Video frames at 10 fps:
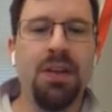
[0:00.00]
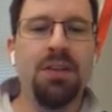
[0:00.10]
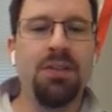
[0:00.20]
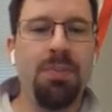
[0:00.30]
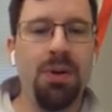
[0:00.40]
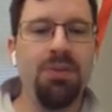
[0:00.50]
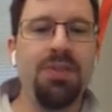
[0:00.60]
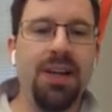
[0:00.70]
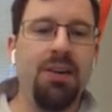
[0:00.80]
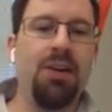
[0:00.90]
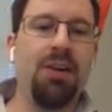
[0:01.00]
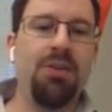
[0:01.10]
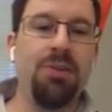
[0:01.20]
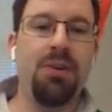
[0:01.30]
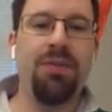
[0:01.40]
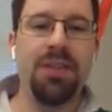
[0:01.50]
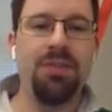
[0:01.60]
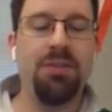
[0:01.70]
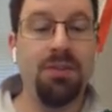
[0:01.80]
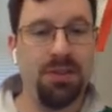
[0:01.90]
Suppose there are 250
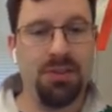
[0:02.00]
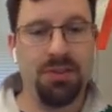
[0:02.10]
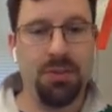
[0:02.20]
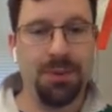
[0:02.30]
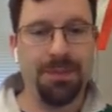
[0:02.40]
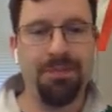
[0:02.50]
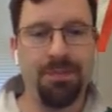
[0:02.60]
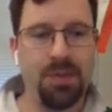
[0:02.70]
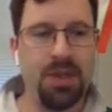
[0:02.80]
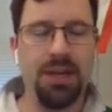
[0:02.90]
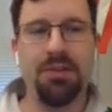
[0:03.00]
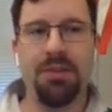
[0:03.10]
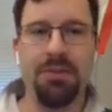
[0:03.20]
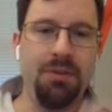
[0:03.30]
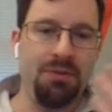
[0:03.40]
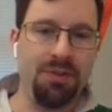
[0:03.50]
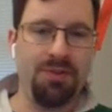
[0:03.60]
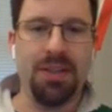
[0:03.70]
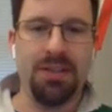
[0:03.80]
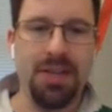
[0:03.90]
students at the school. Okay, so you
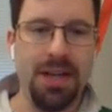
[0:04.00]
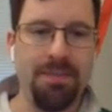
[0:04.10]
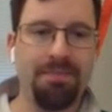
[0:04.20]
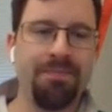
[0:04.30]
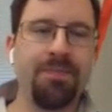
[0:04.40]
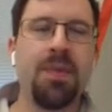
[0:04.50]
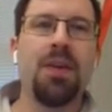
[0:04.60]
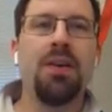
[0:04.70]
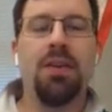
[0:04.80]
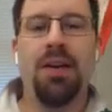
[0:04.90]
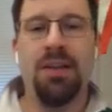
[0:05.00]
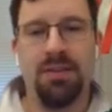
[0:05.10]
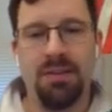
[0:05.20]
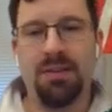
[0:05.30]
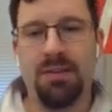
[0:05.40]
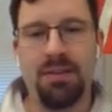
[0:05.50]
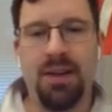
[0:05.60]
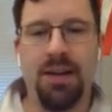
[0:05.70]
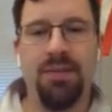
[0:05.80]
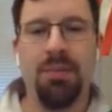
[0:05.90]
surveyed 10 and 6
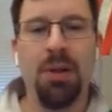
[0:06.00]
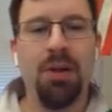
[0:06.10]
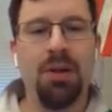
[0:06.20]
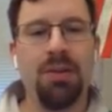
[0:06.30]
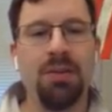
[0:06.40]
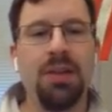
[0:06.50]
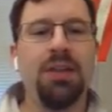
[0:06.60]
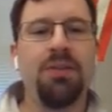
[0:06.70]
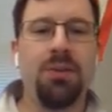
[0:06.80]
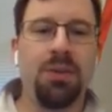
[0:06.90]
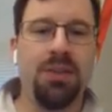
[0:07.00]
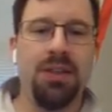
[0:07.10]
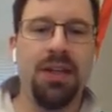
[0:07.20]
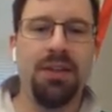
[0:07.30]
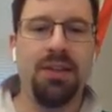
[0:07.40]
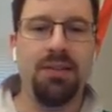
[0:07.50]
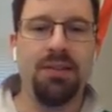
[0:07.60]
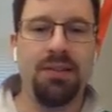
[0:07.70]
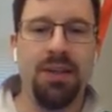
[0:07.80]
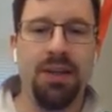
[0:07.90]
have a blog. So we're going to take
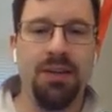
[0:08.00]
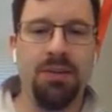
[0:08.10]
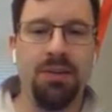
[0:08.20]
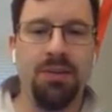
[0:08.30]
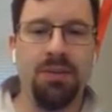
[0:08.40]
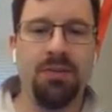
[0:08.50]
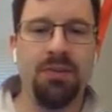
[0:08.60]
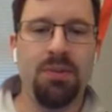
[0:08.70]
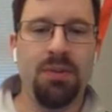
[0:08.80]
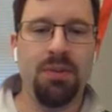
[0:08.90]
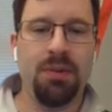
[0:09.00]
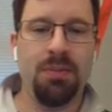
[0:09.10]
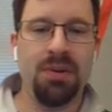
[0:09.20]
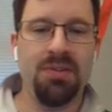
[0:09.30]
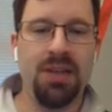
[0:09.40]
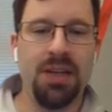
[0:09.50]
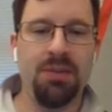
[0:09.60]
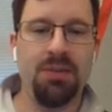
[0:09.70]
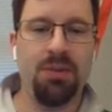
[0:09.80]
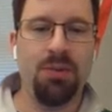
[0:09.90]
this and you do your
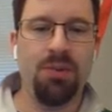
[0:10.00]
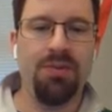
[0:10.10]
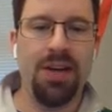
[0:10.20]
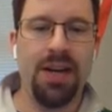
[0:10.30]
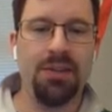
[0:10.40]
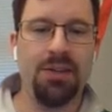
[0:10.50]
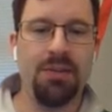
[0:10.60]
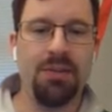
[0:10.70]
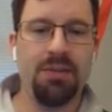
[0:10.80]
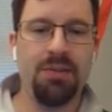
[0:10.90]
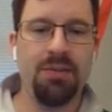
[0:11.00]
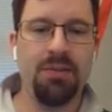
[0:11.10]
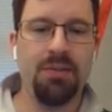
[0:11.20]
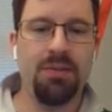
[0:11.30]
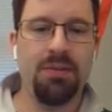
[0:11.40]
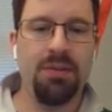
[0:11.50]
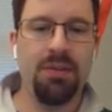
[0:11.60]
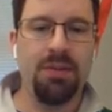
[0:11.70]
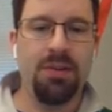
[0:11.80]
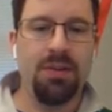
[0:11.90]
percent or fraction
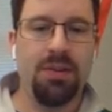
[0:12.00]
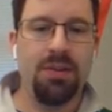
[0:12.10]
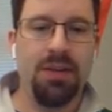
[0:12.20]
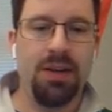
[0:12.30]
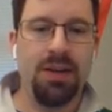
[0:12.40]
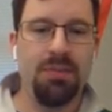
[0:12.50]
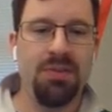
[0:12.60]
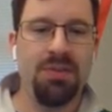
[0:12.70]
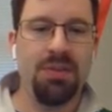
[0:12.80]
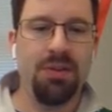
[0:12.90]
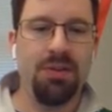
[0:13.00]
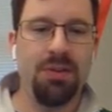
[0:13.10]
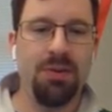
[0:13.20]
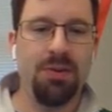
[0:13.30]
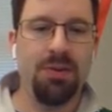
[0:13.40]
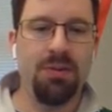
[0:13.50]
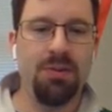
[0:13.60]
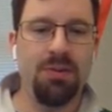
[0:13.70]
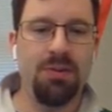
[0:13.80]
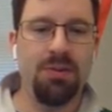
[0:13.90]
times the total
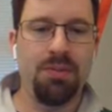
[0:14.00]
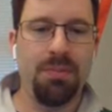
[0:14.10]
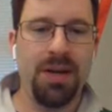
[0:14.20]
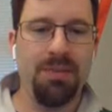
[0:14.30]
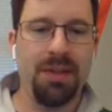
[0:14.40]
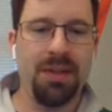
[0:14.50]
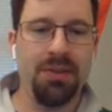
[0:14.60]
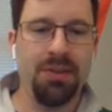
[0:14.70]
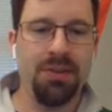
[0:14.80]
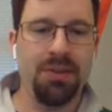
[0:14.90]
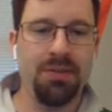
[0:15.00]
population.